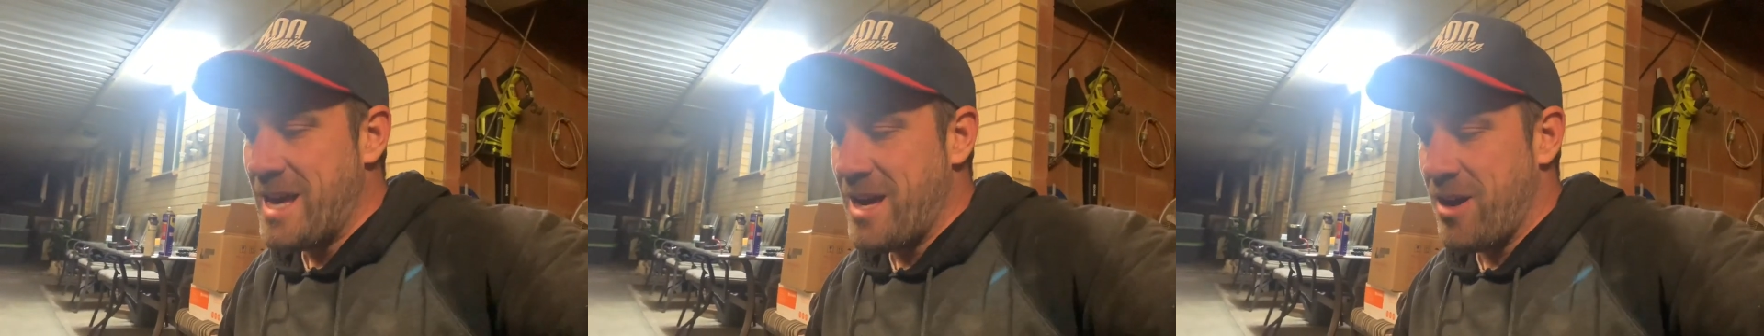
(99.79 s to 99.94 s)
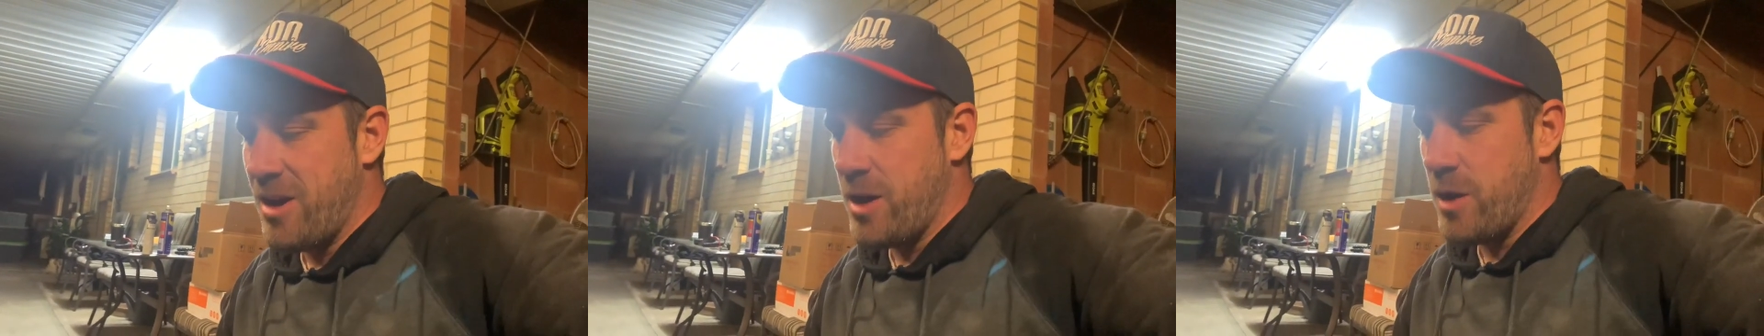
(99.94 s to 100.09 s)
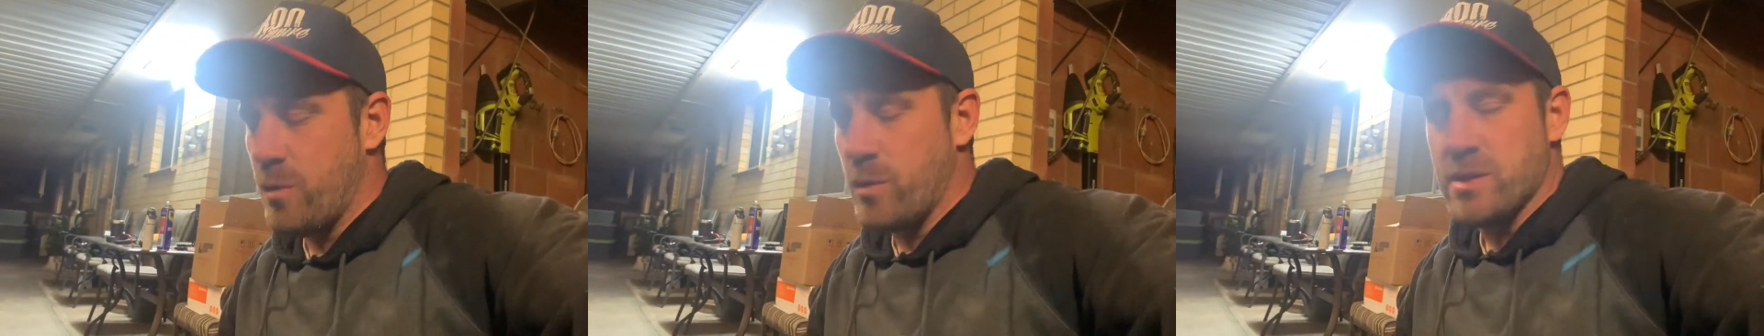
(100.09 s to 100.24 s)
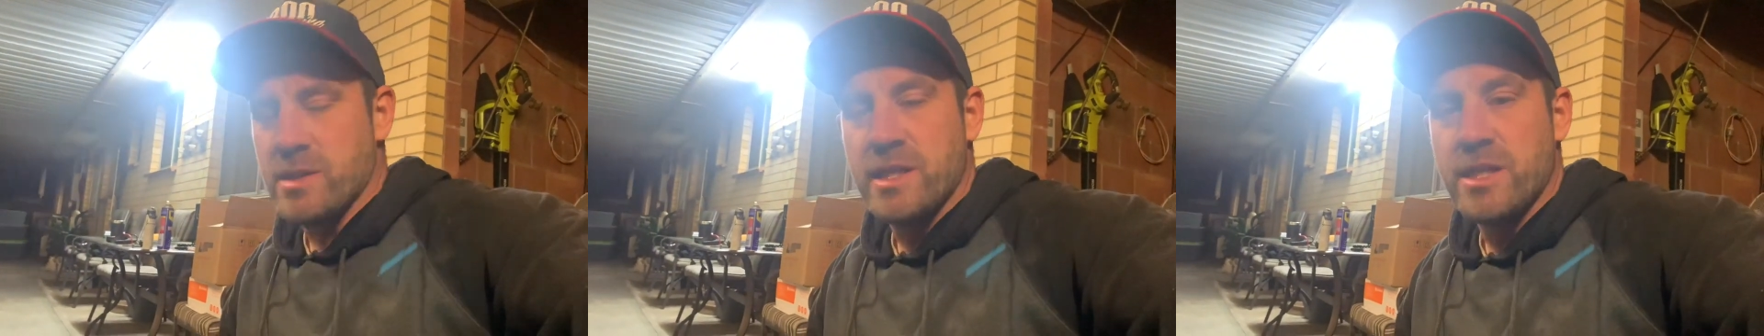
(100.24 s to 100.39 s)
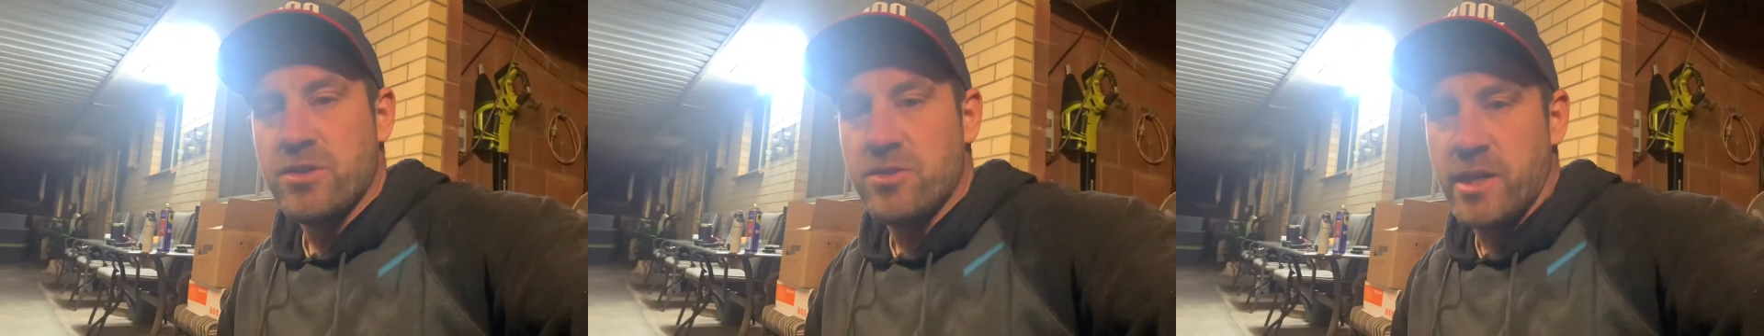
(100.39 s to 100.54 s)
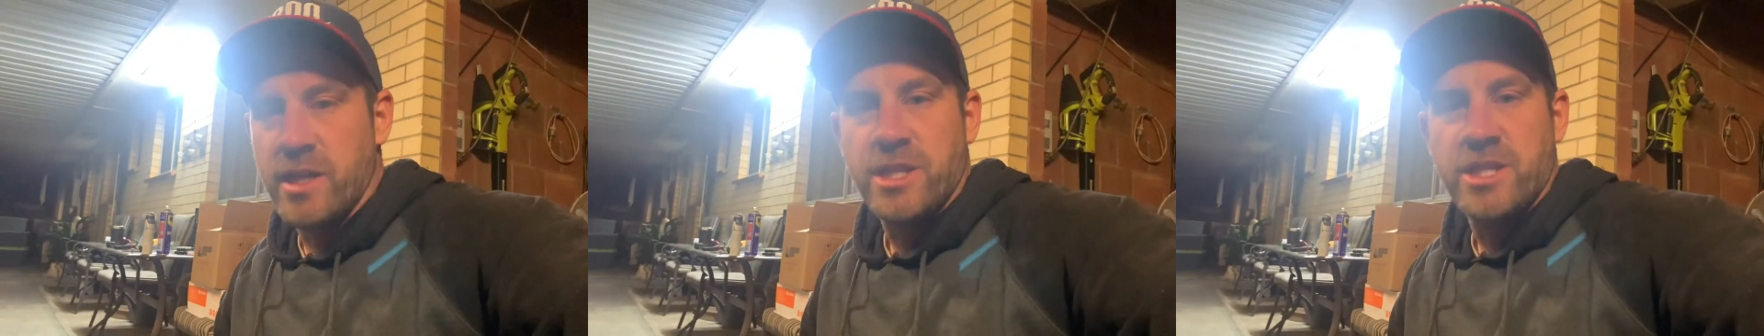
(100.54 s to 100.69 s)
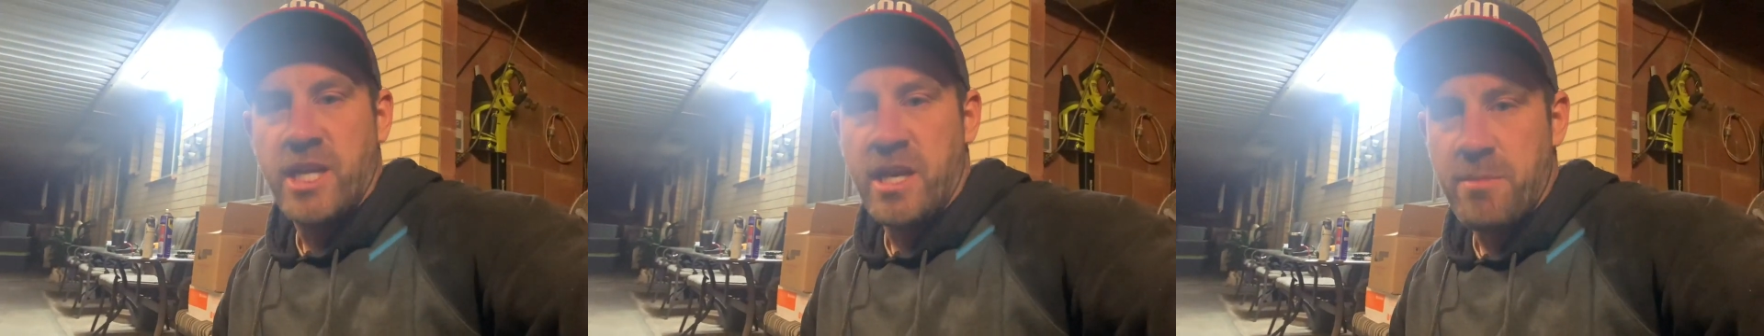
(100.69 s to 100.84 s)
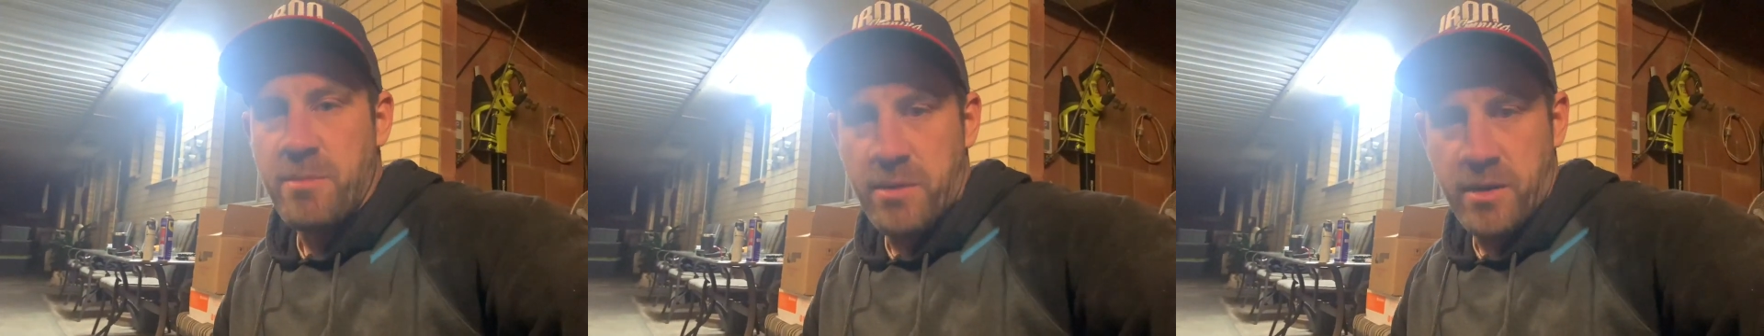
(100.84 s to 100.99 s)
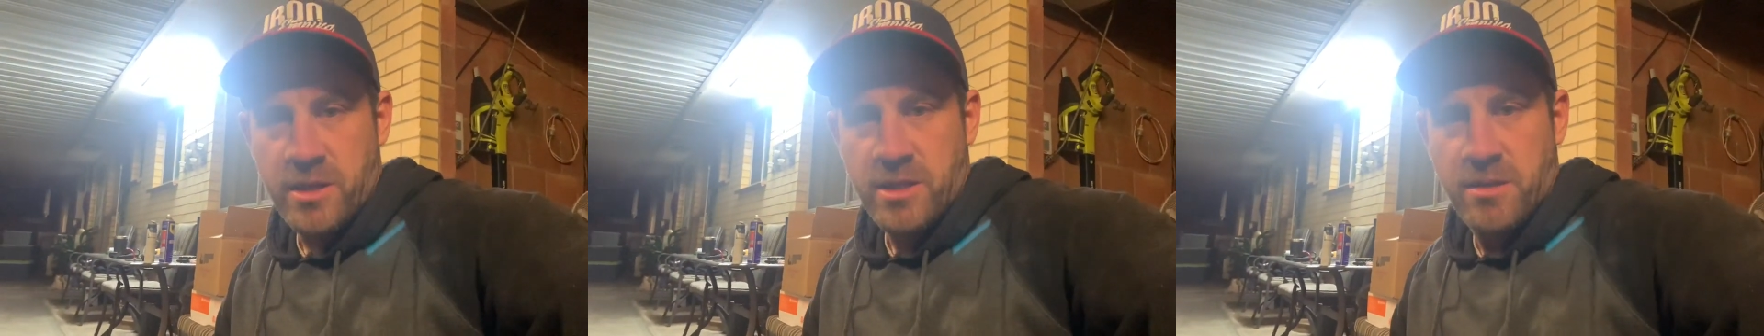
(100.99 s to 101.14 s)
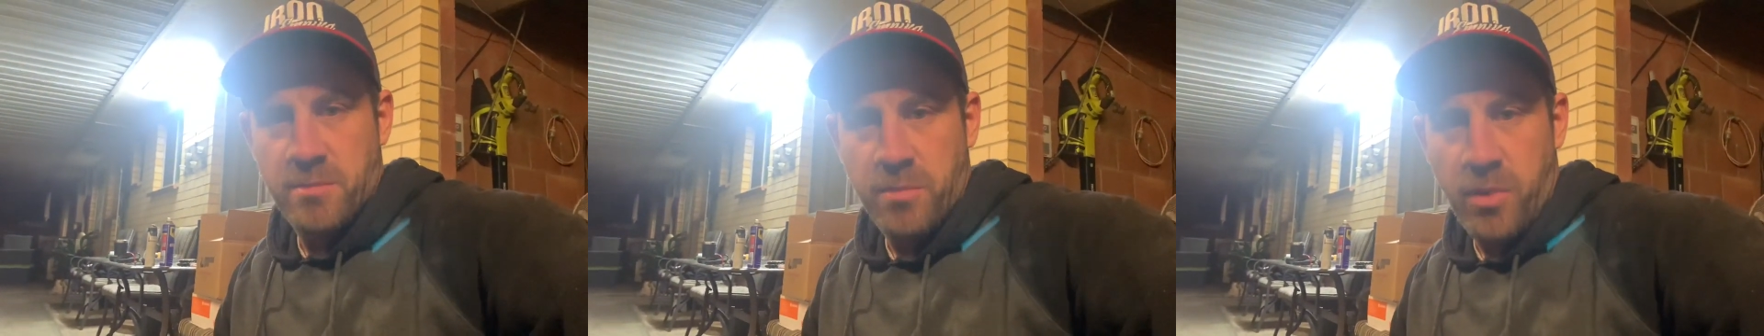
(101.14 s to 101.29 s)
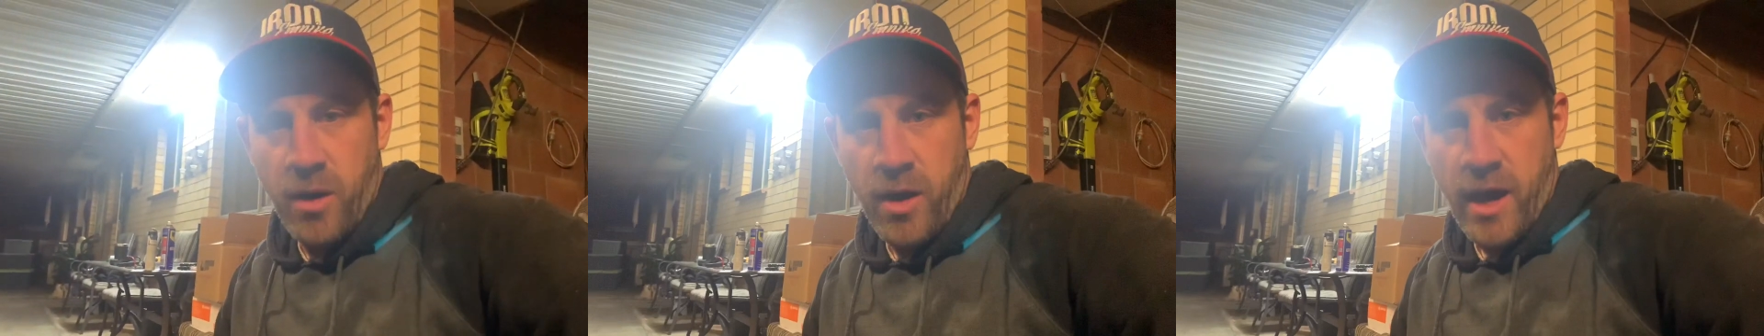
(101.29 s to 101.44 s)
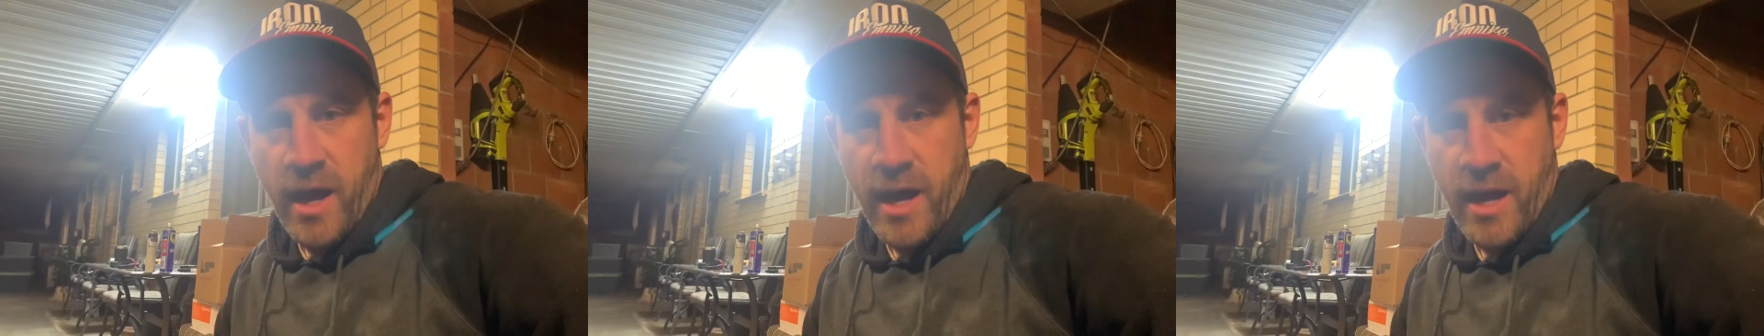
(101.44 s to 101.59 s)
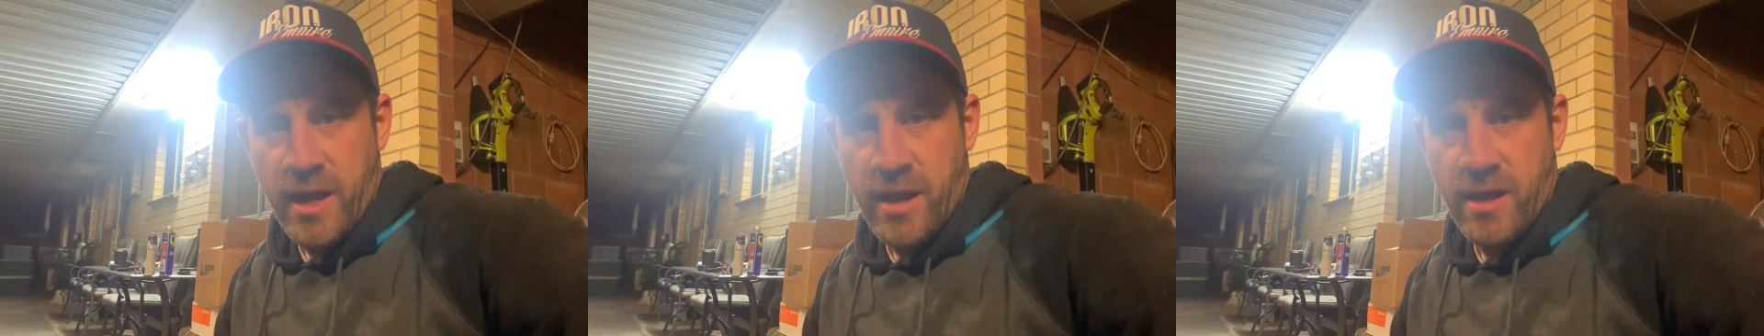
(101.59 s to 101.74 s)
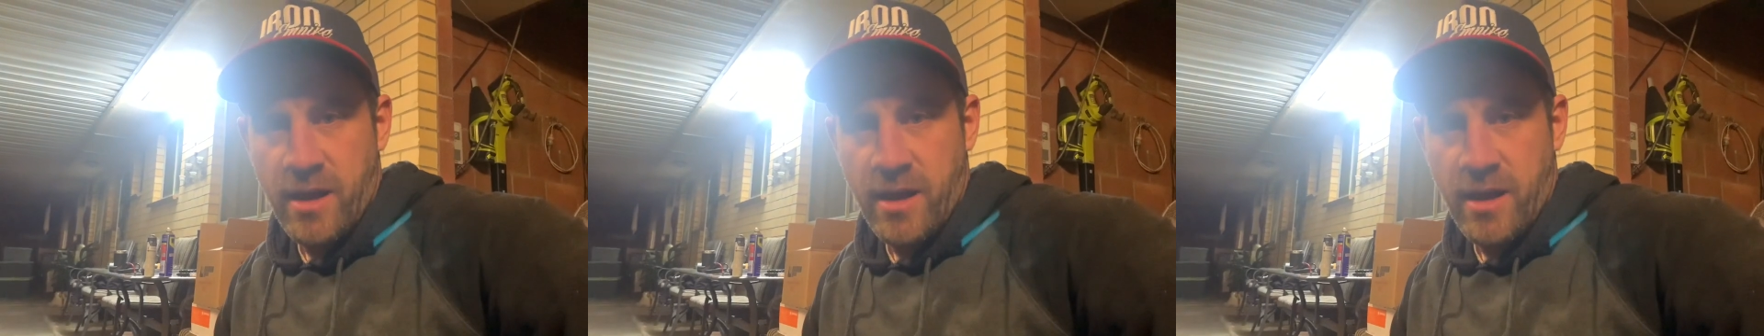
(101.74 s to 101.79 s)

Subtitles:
It was literally cheaper to buy